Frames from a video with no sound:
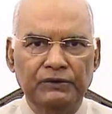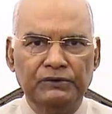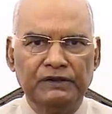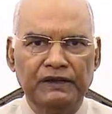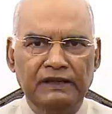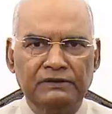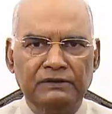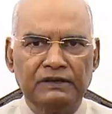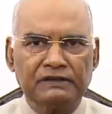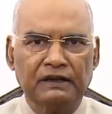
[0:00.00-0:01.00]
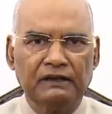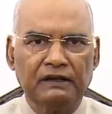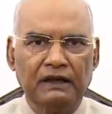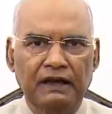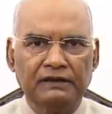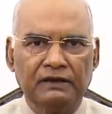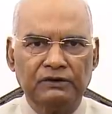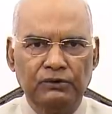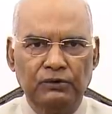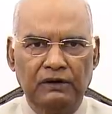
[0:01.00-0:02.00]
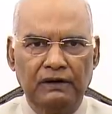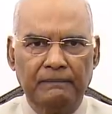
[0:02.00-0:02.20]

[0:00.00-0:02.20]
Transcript: using education as a tool.